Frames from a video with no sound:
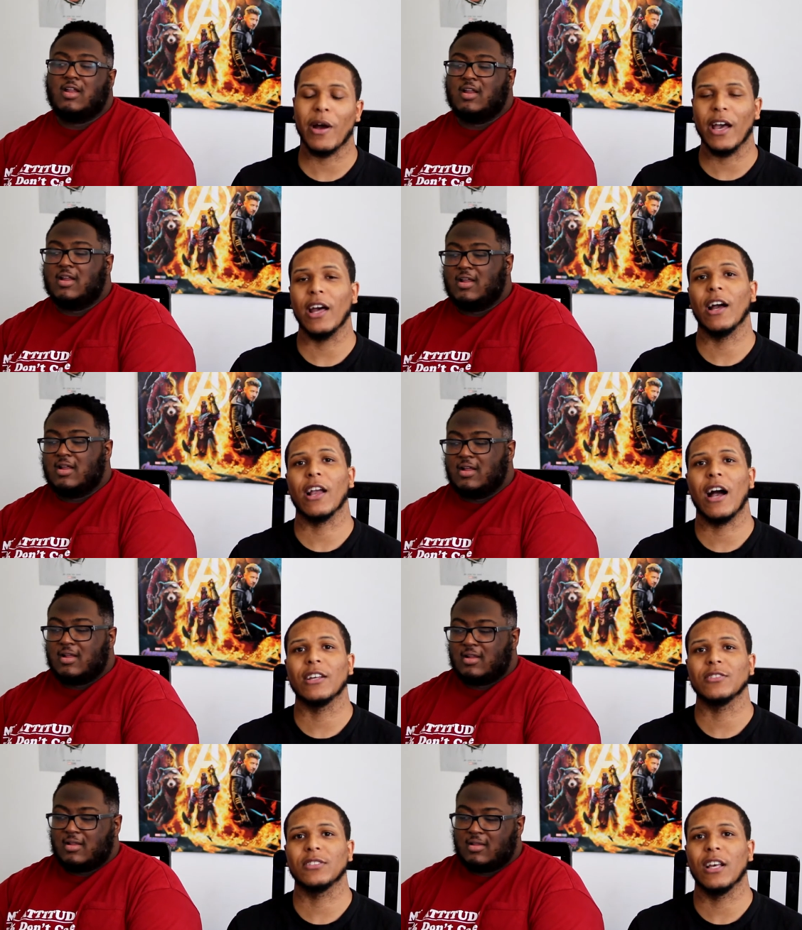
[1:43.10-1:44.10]
Speaker 1: my uh,
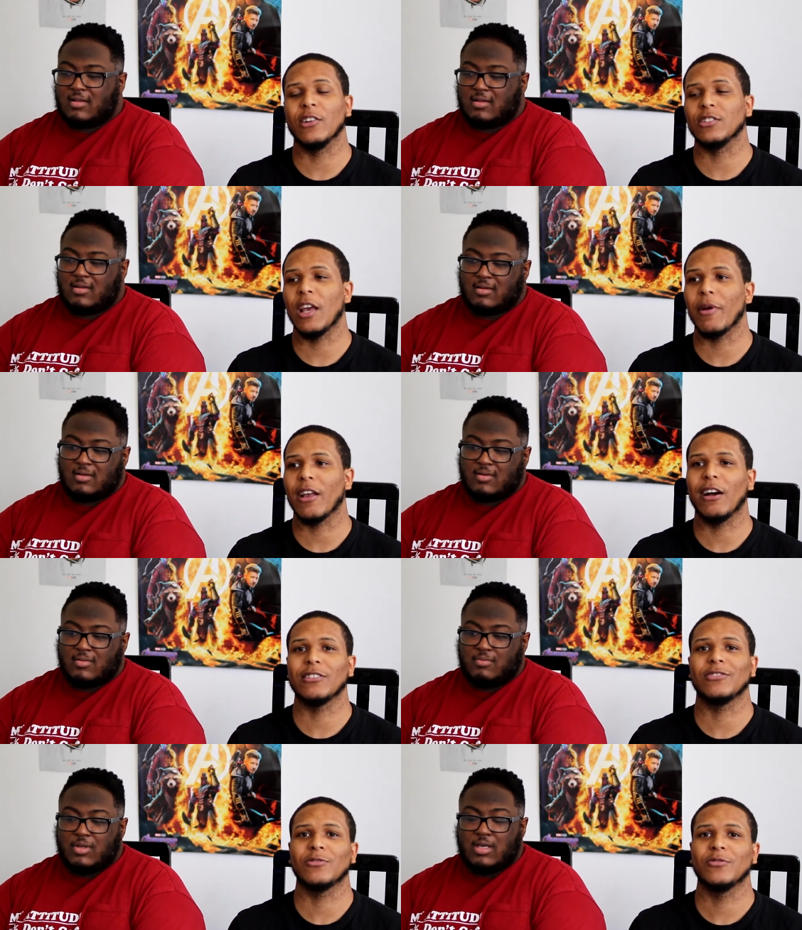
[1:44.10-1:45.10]
con entertainment
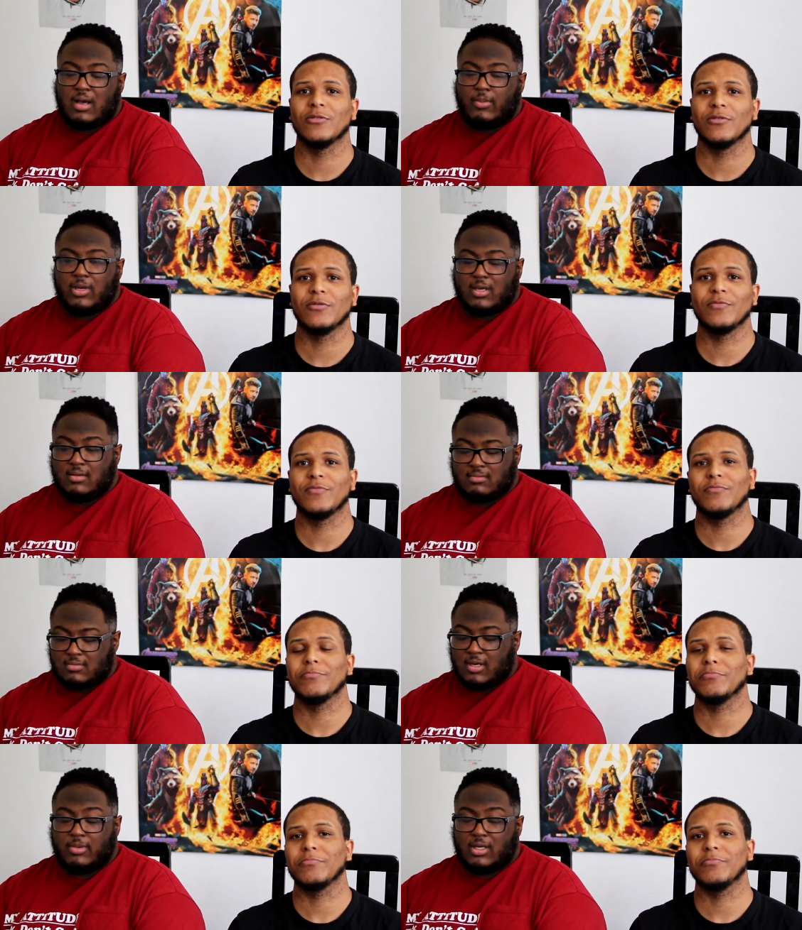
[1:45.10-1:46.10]
console. Me, I'm gonna get,
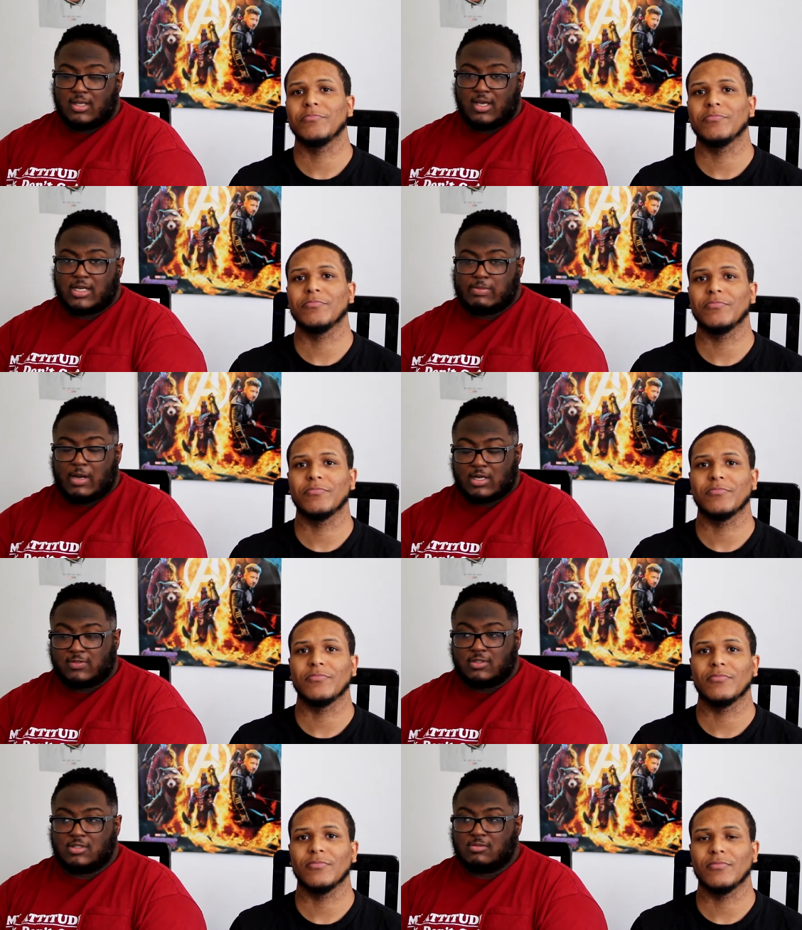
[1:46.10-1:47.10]
I'm gonna get the Xbox
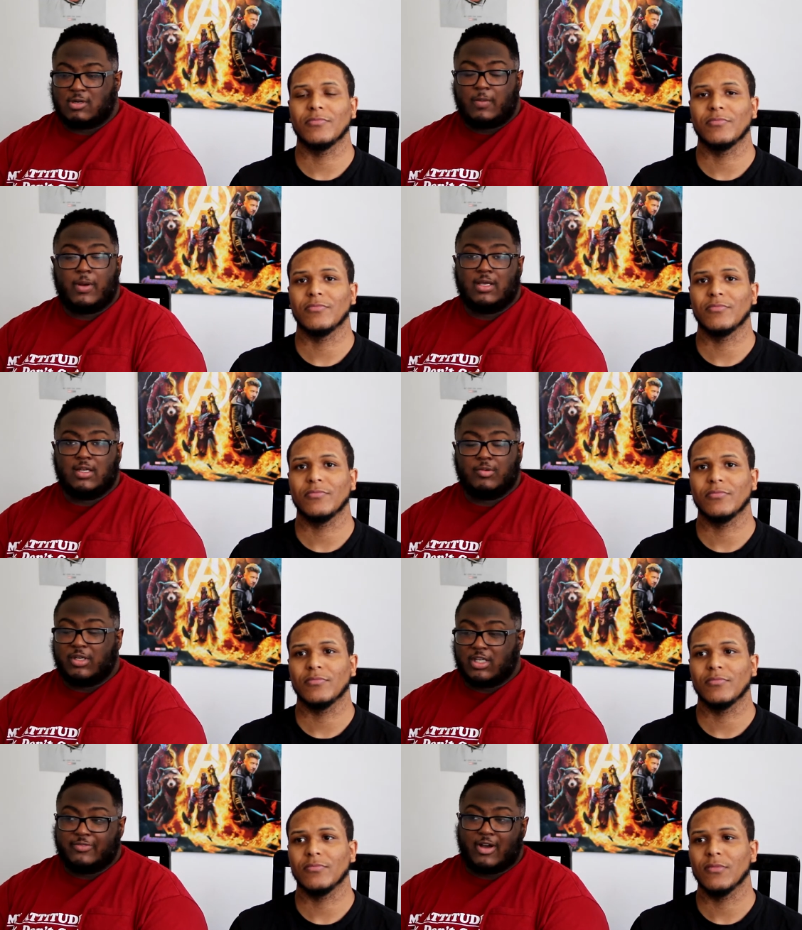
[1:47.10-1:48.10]
first, but I might get a
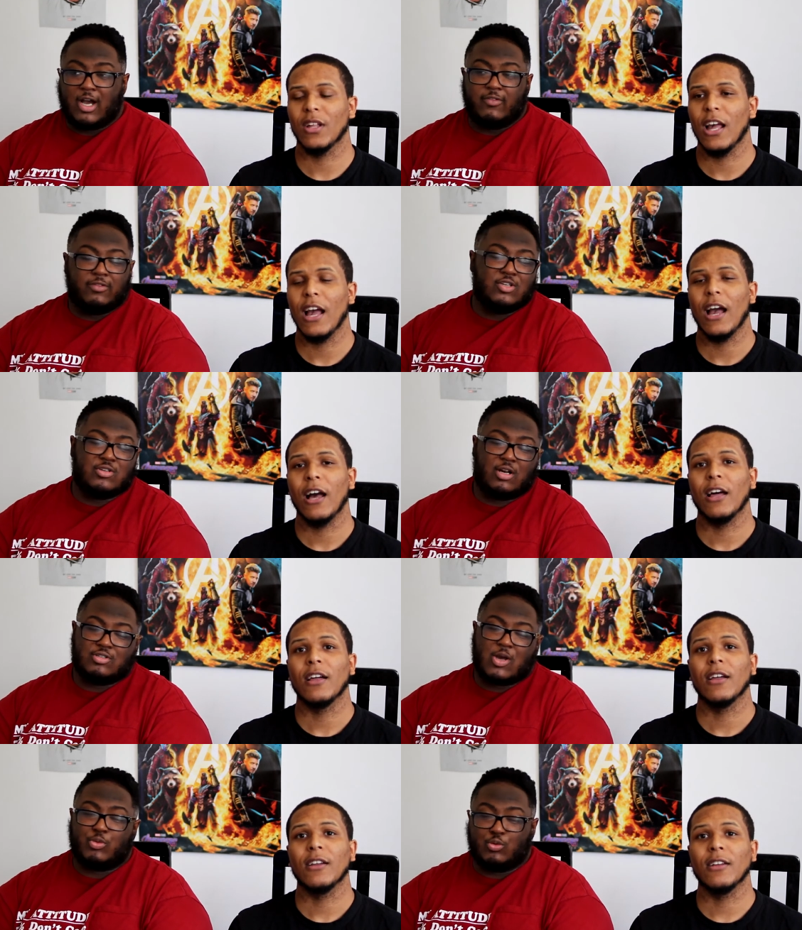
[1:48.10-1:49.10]
P S five. If these start
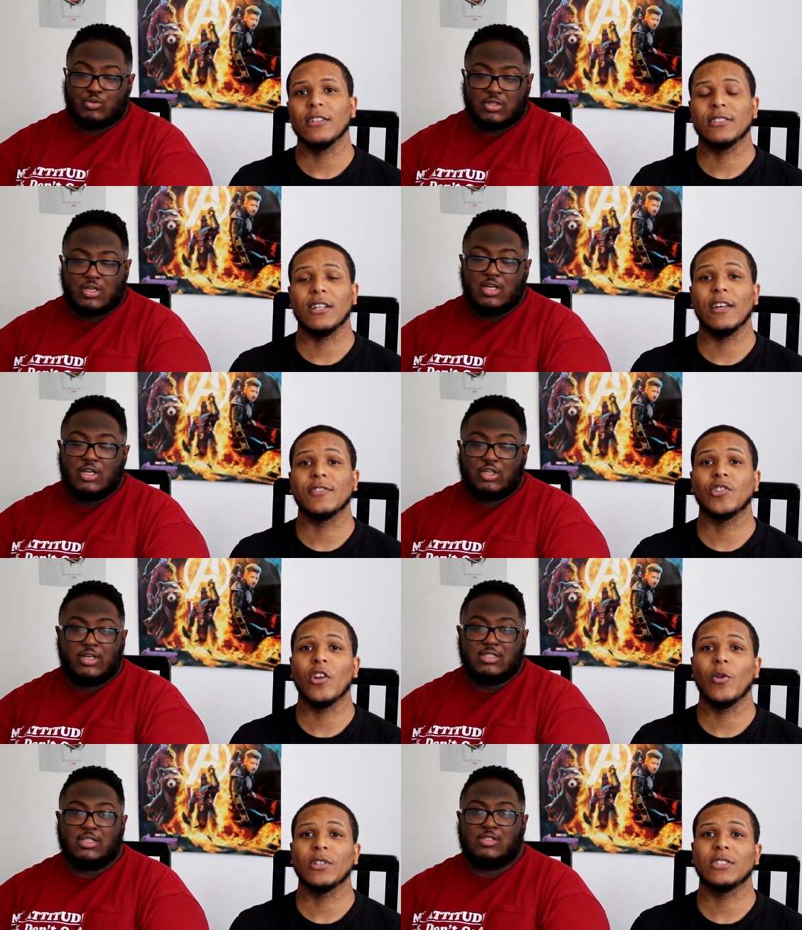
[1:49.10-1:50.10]
dropping.
Speaker 2: Listen, if
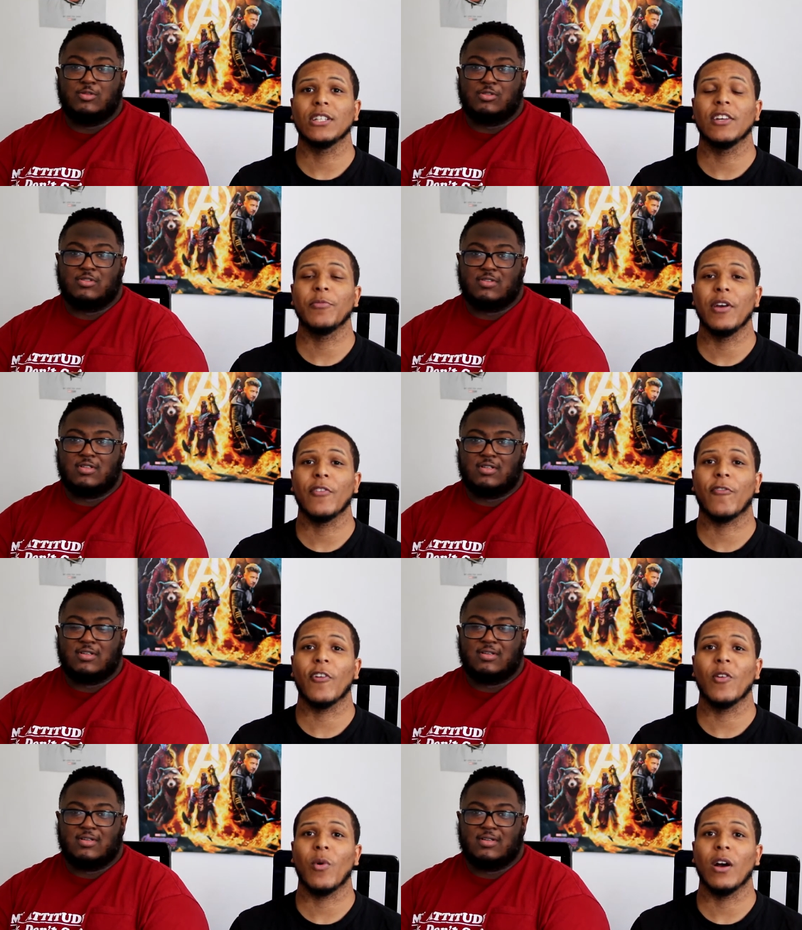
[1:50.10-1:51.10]
Sony Please. wants to give me a
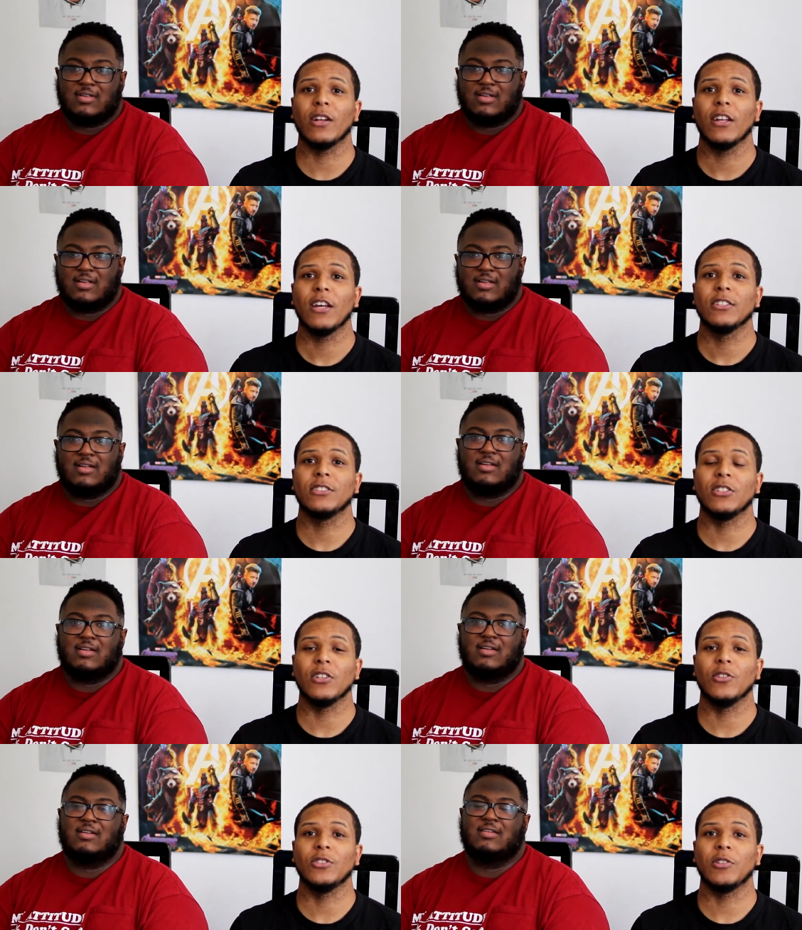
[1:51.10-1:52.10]
free one
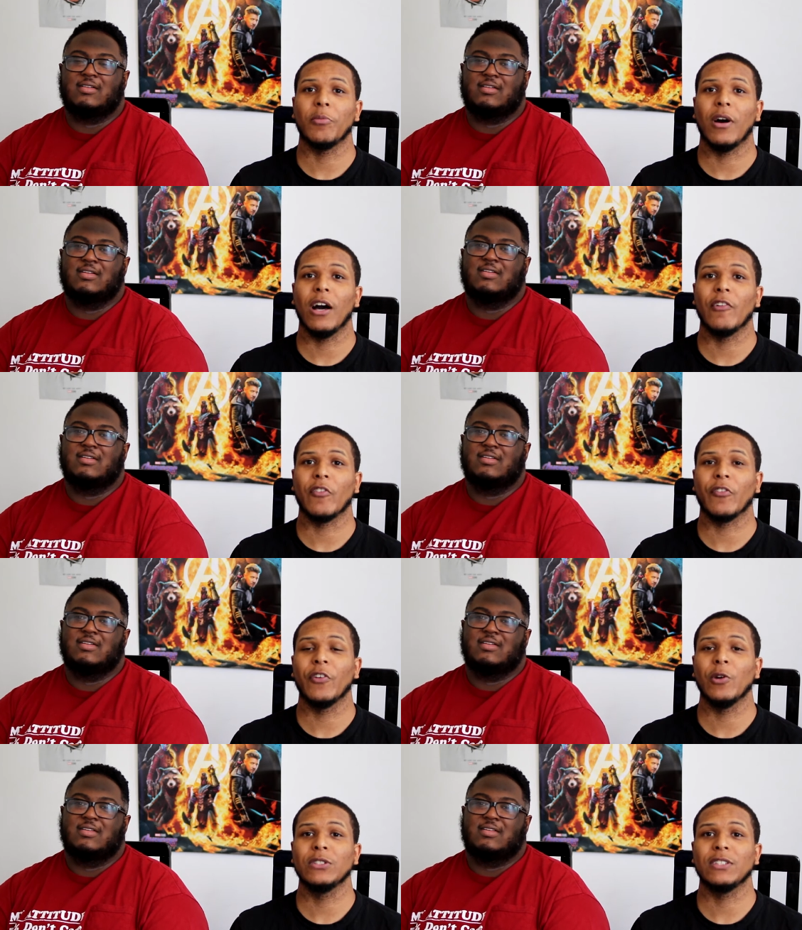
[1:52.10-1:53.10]
to do some uh,
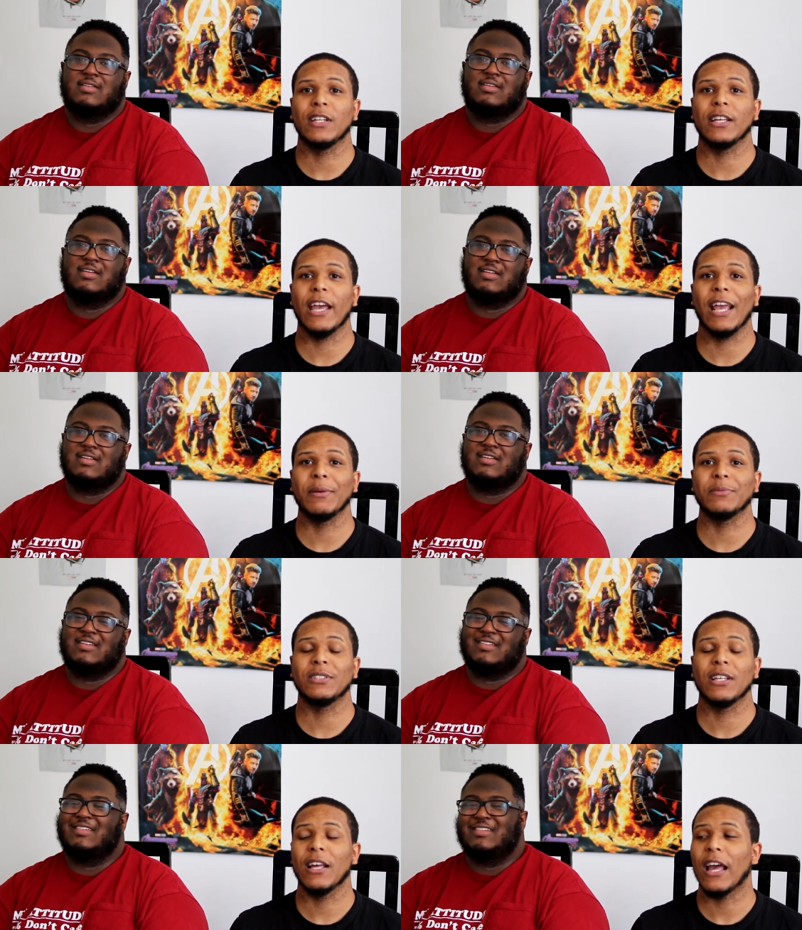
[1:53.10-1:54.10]
reviews of the
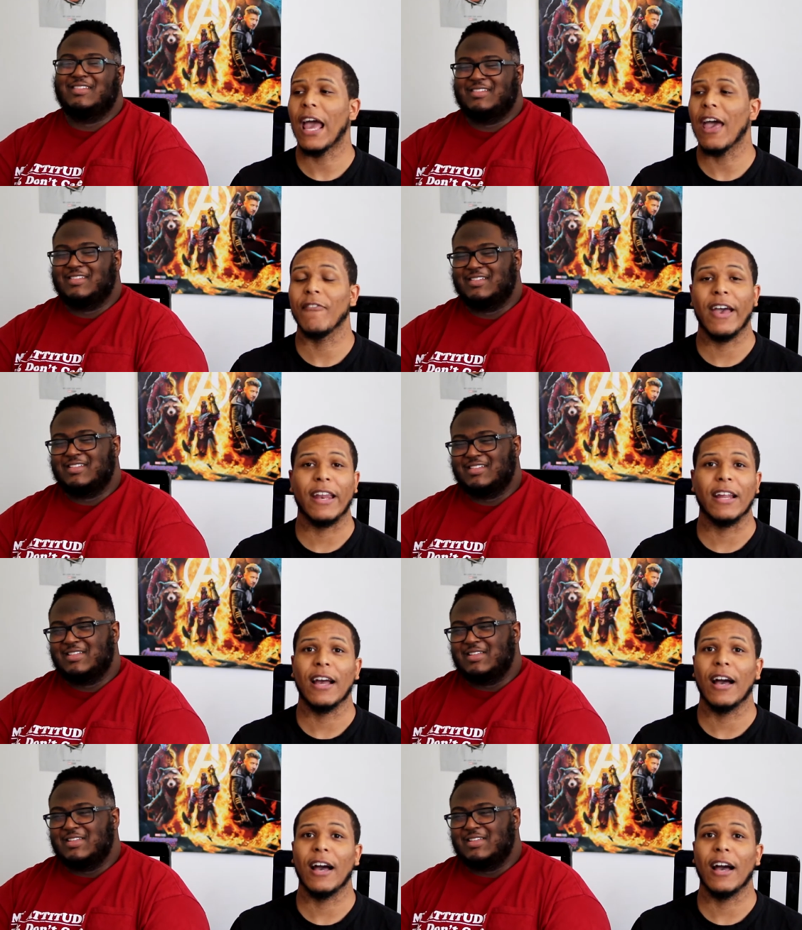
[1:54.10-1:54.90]
games, have at it.